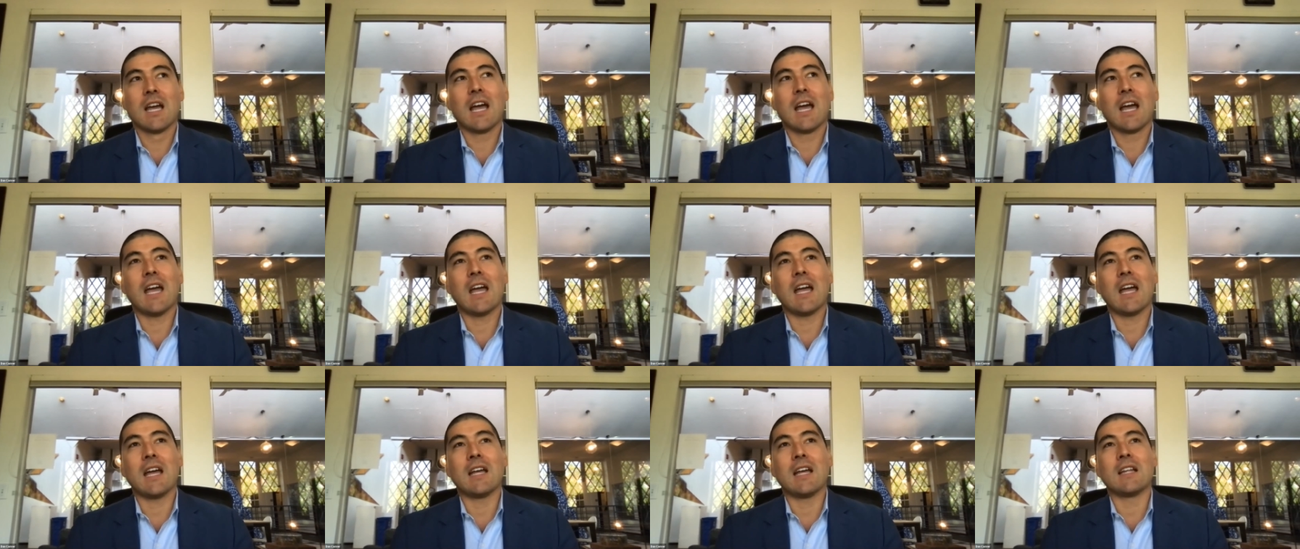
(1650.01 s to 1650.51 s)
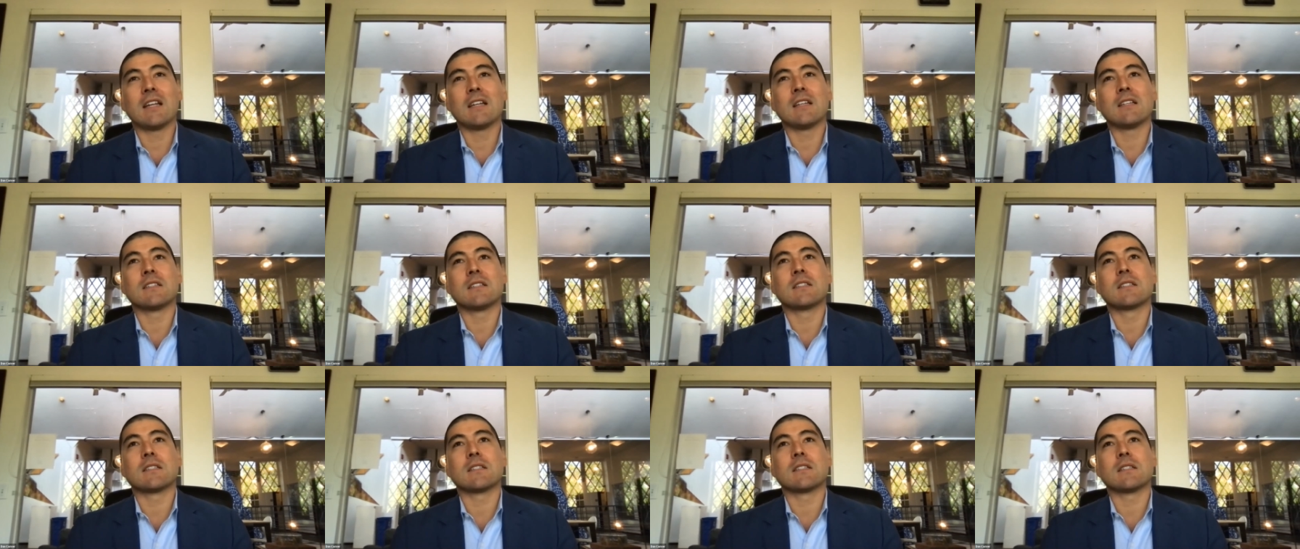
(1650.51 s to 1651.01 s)

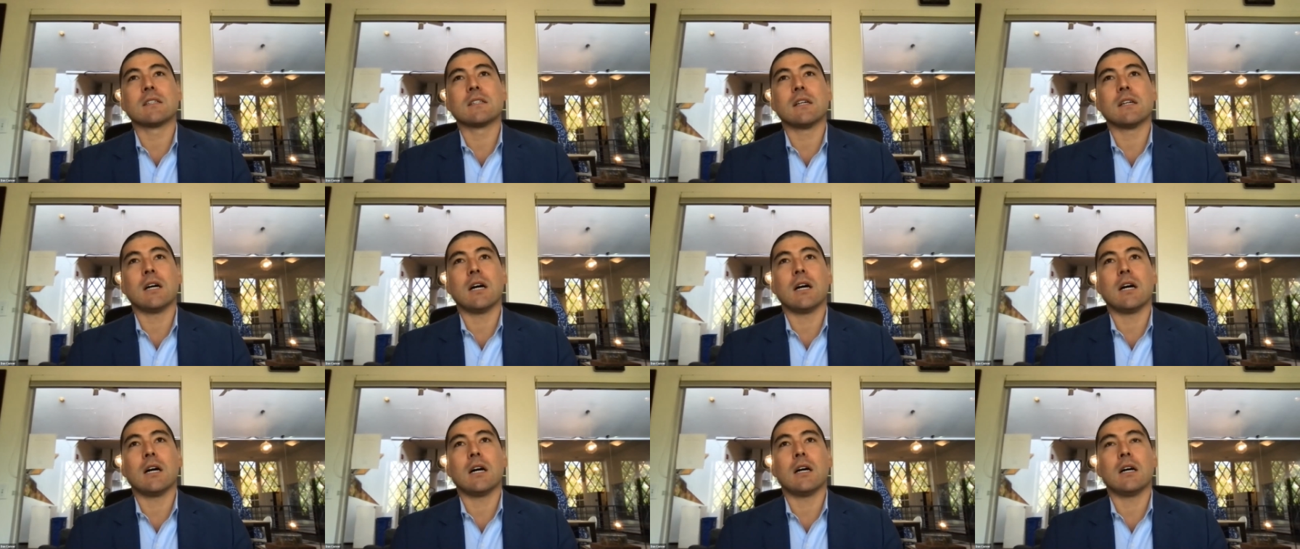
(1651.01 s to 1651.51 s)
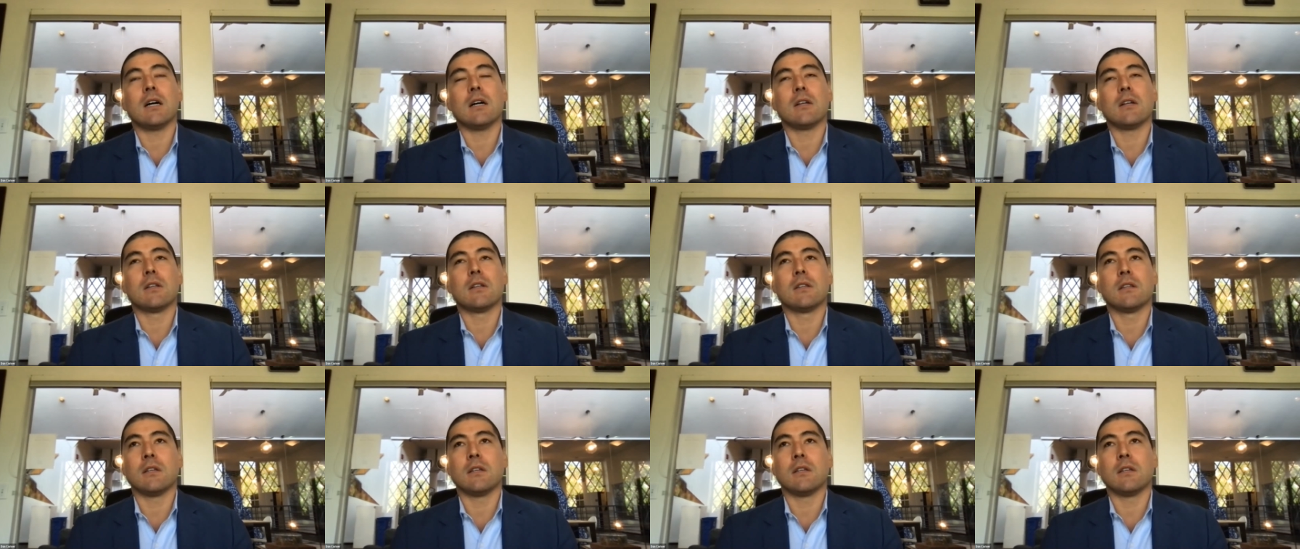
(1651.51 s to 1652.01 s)
and
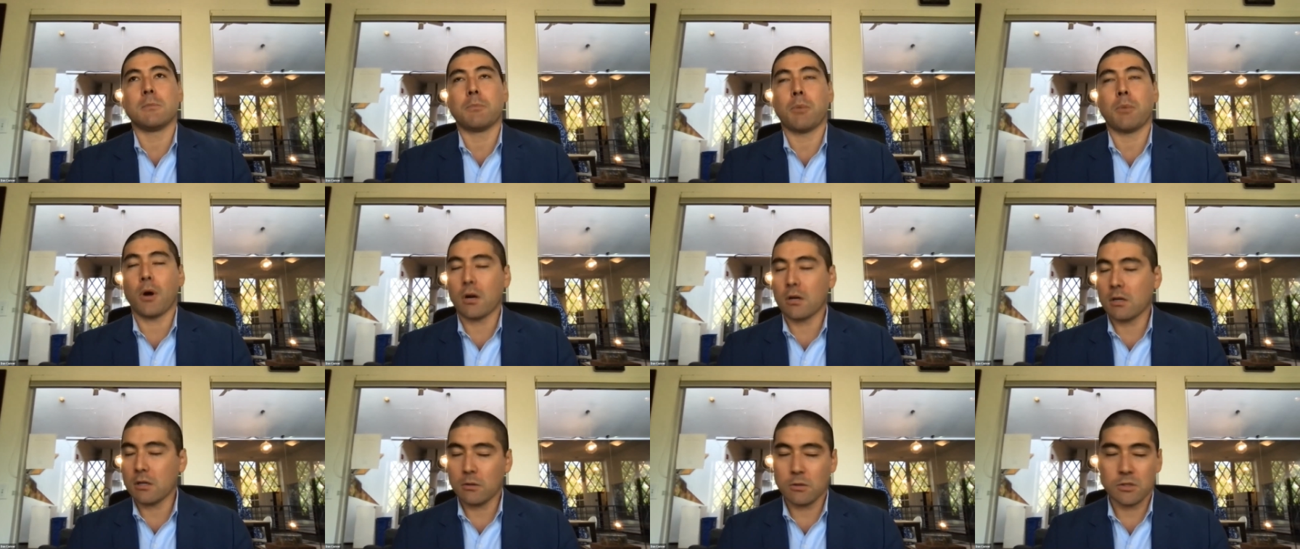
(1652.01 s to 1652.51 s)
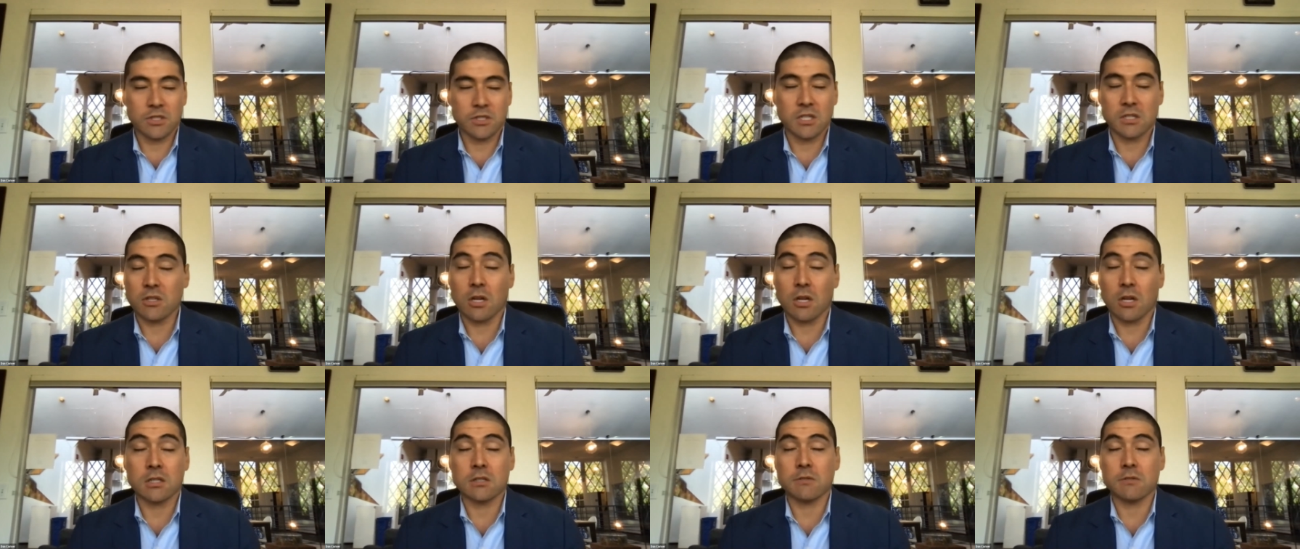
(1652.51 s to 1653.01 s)
the partner was just
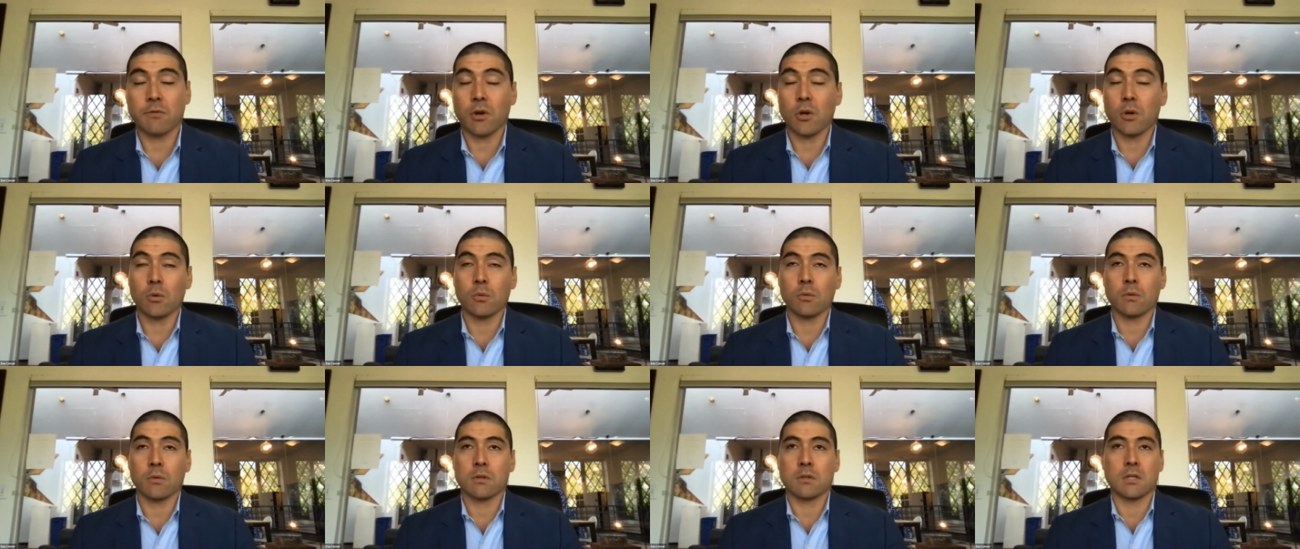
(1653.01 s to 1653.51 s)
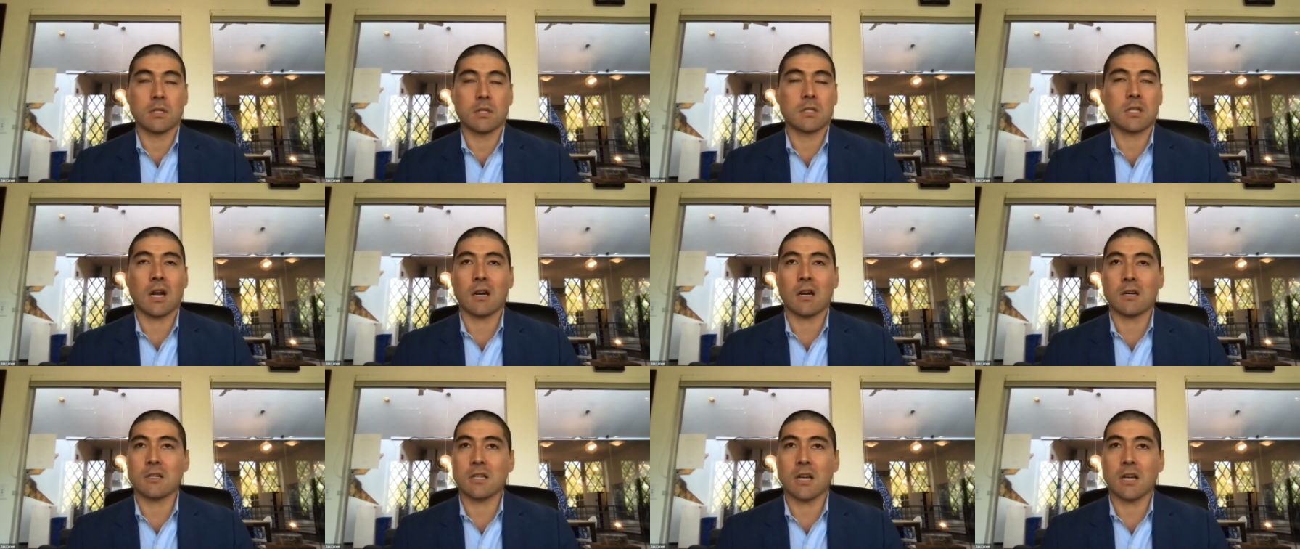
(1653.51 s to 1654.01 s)
on his phone the
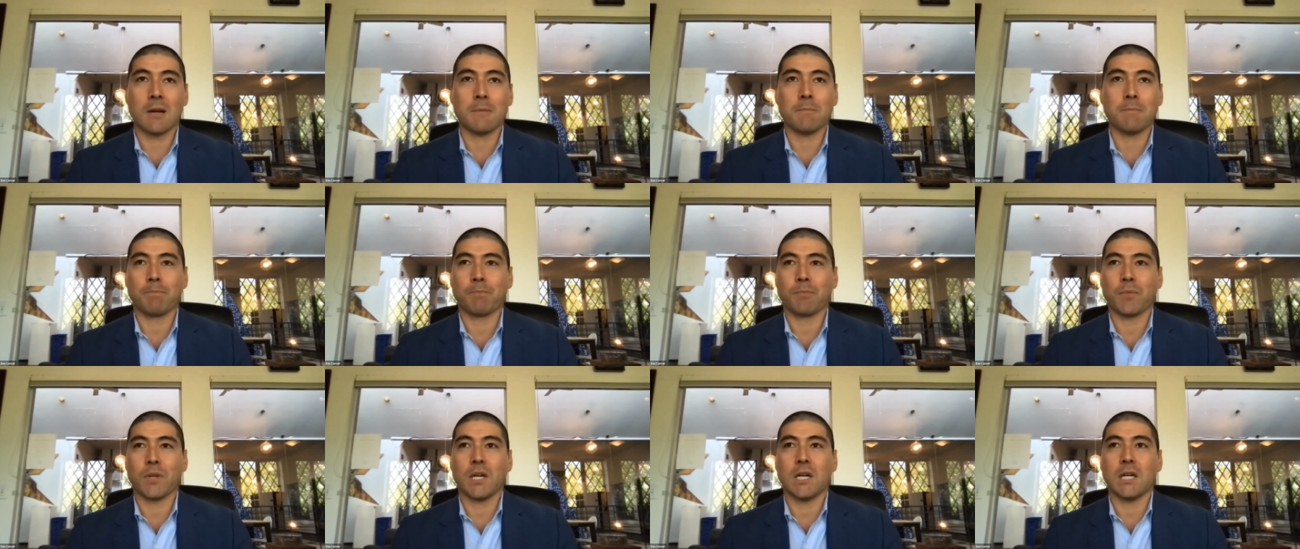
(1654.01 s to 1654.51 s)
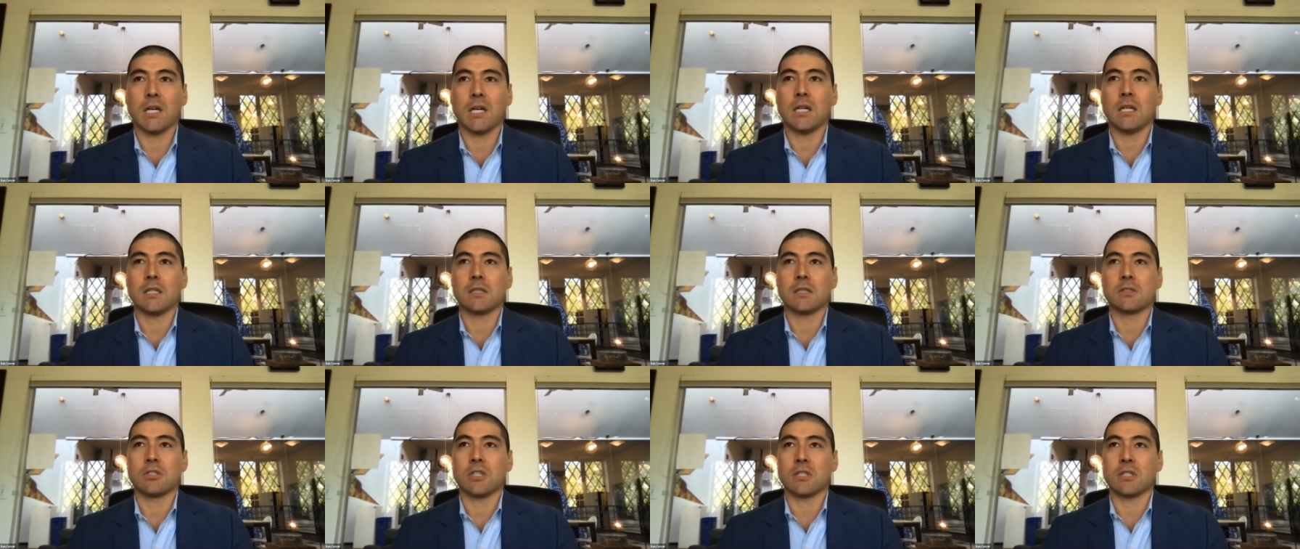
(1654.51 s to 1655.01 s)
entire time,
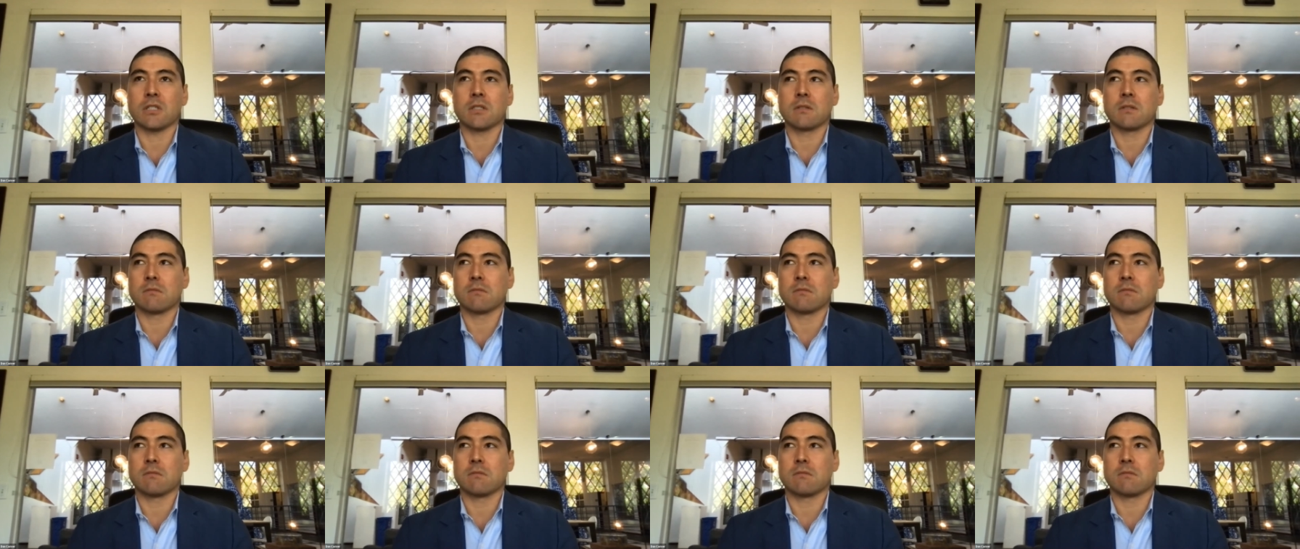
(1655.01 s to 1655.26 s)
just